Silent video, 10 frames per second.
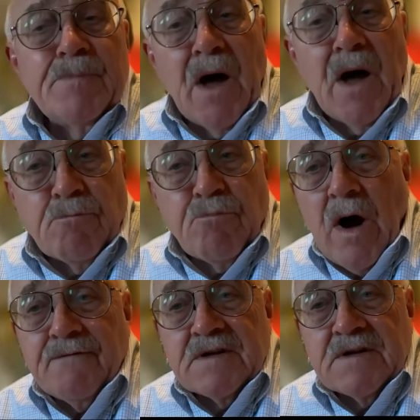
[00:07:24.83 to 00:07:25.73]

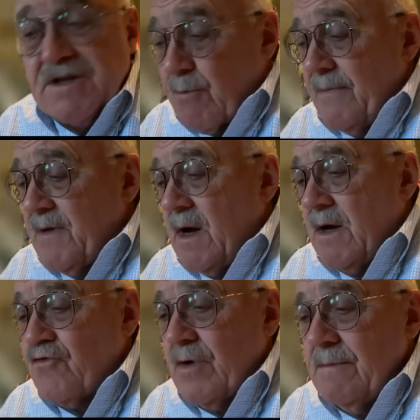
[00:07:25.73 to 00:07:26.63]
nonprofits around the
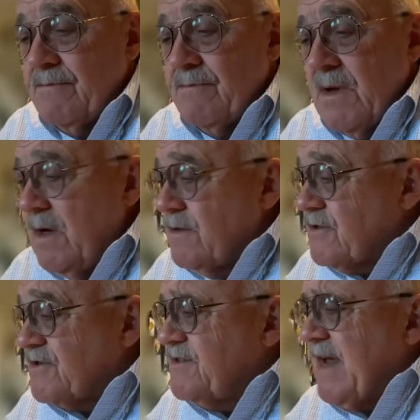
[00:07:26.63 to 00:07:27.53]
country? So
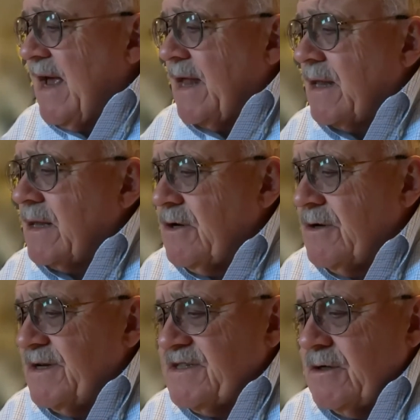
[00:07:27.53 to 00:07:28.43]
Suzanne, let me
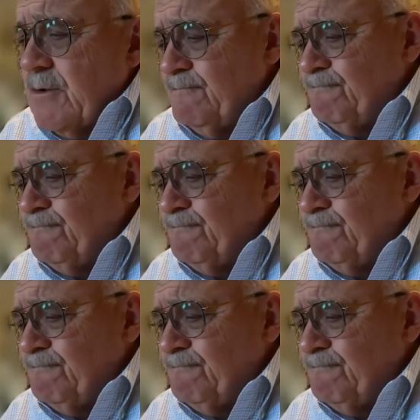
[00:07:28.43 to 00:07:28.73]
turn it to you.